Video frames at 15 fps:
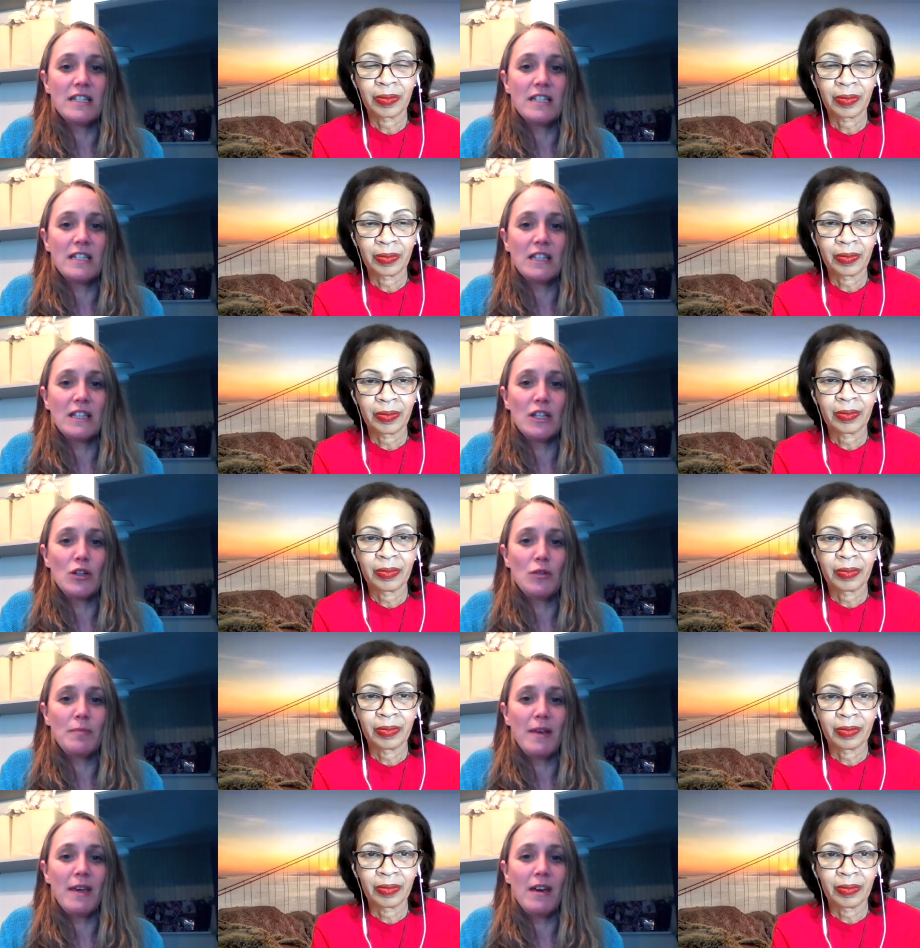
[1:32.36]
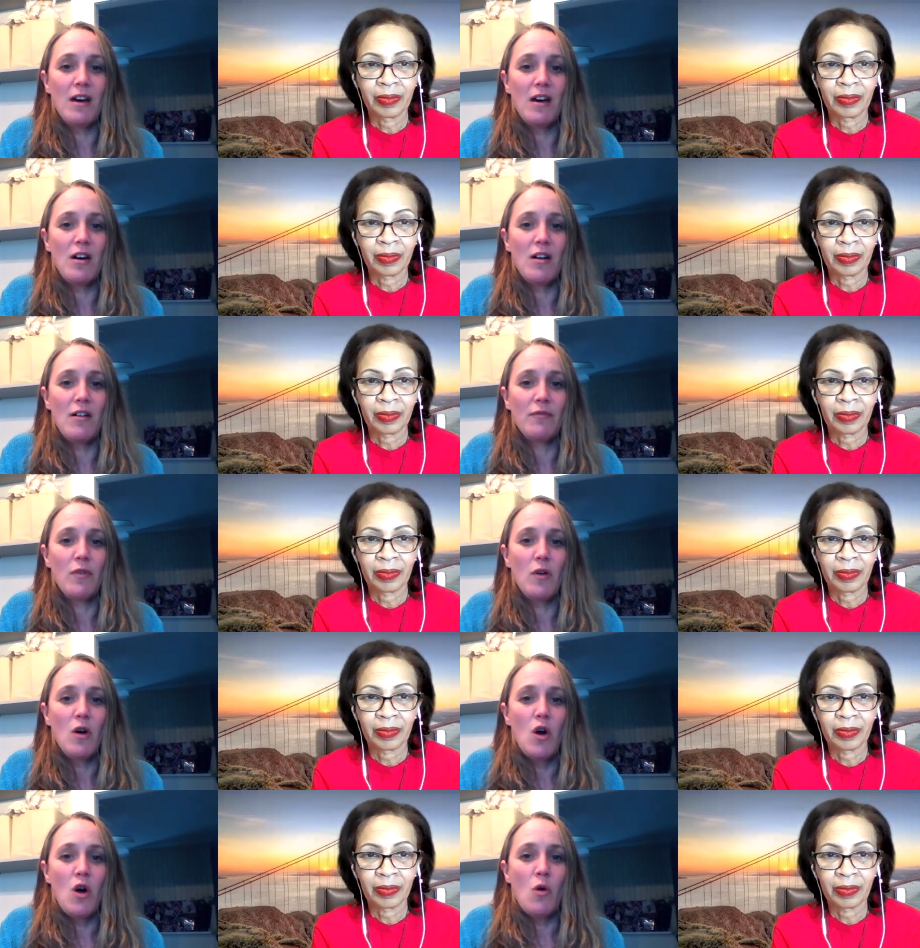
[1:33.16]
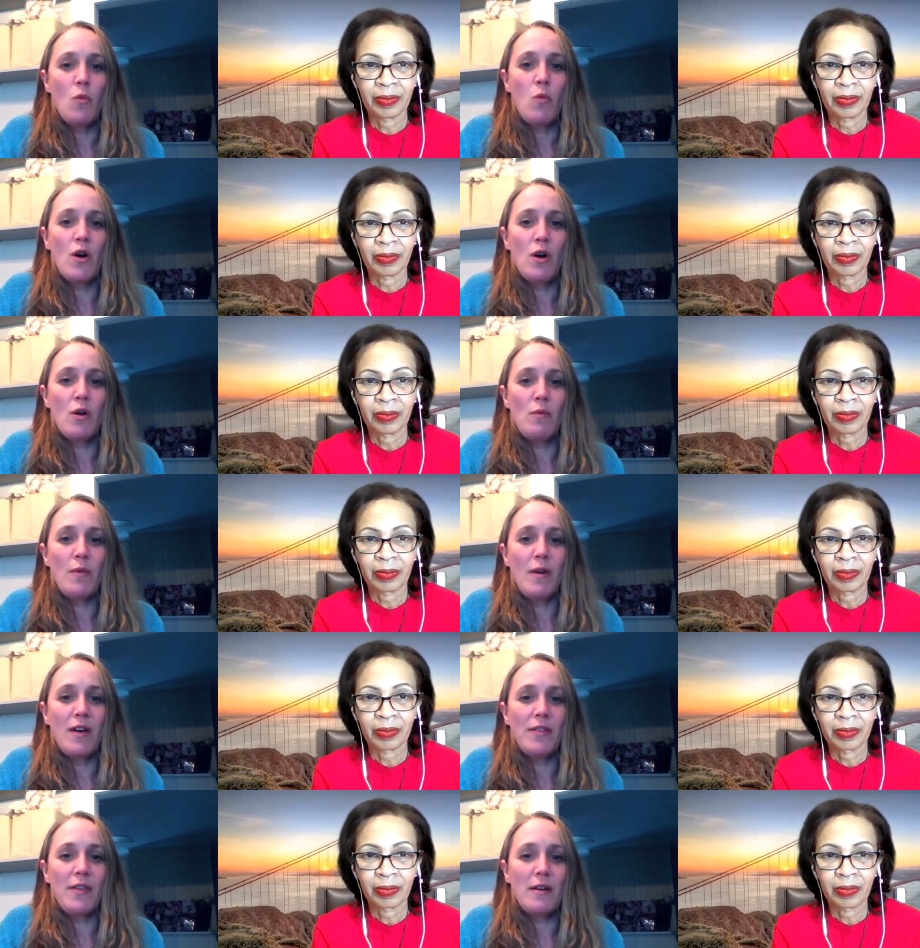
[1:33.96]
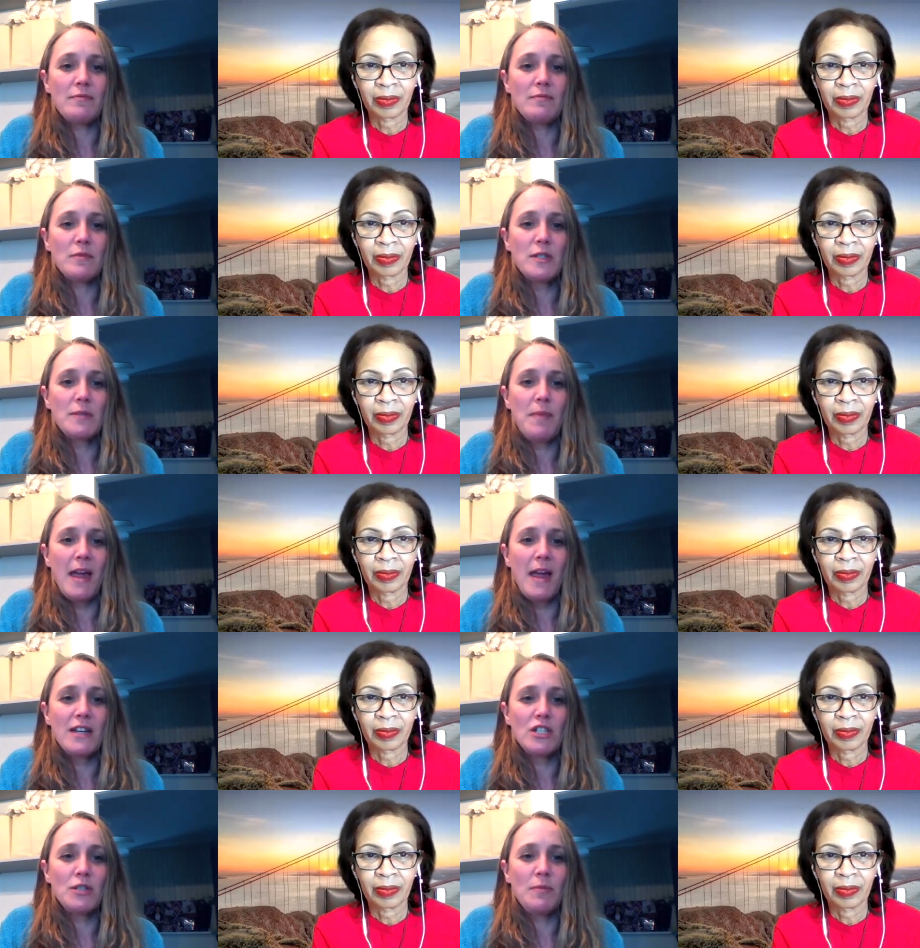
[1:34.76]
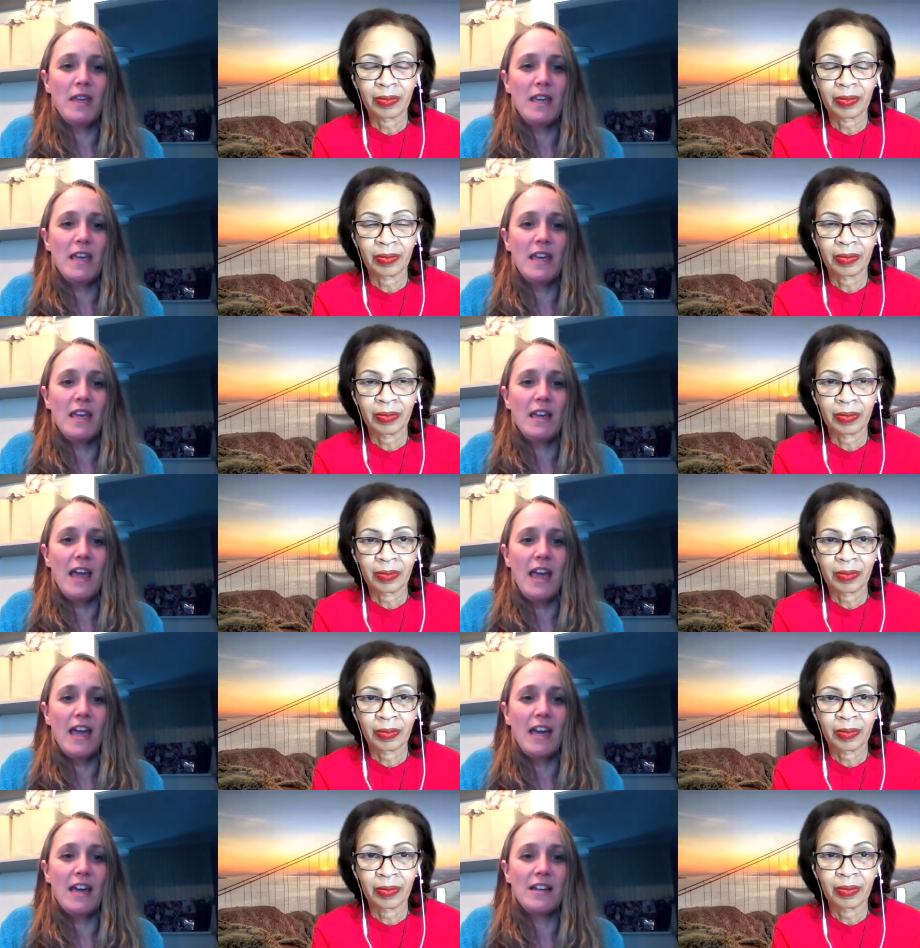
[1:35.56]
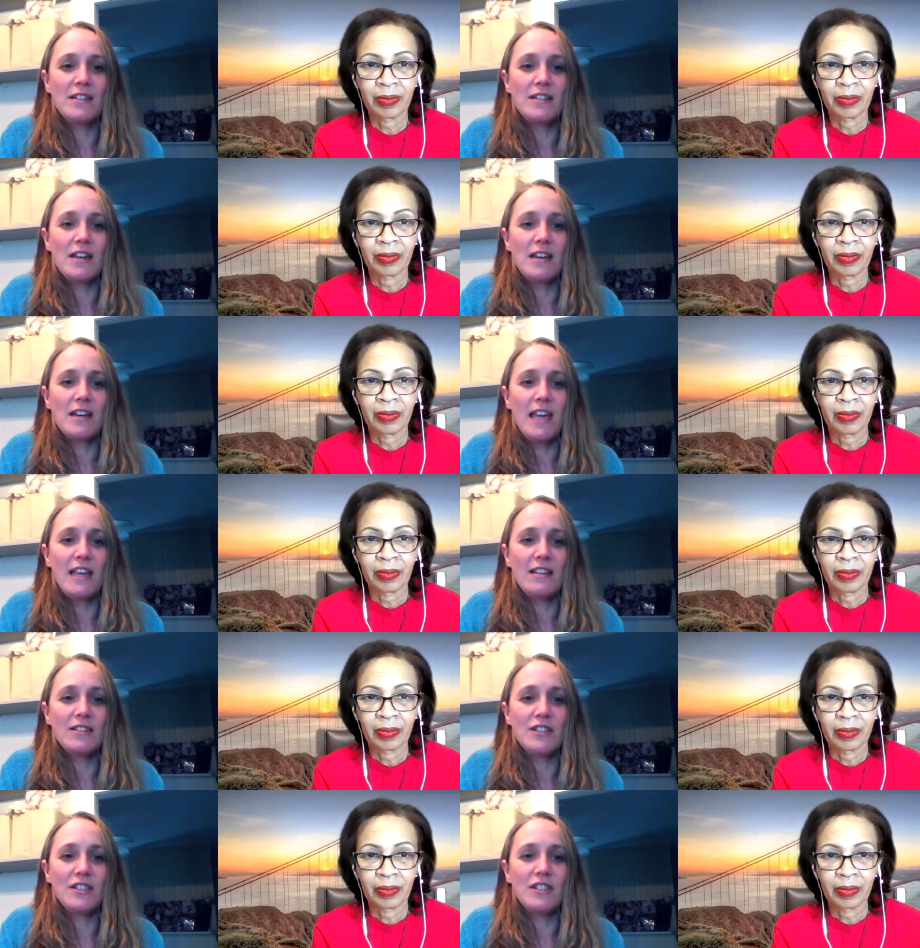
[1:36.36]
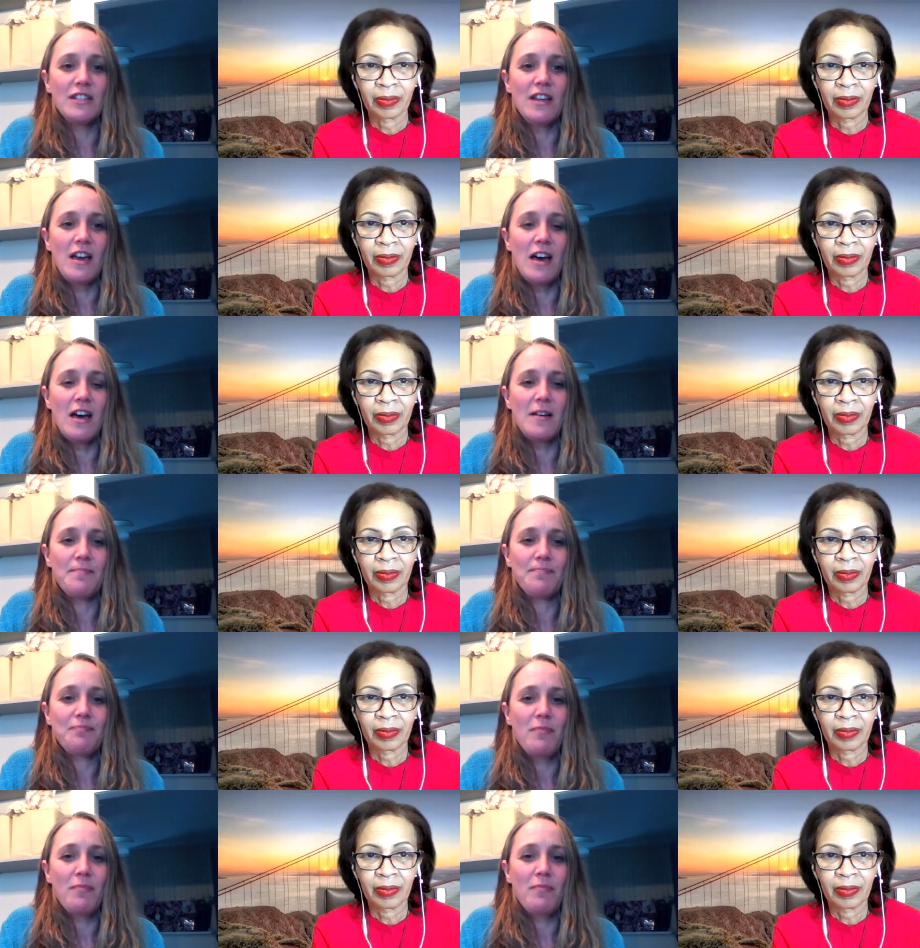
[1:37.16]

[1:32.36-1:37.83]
Speaker 1: did a little bit of work with um, Spanish speaking and uh, English uh,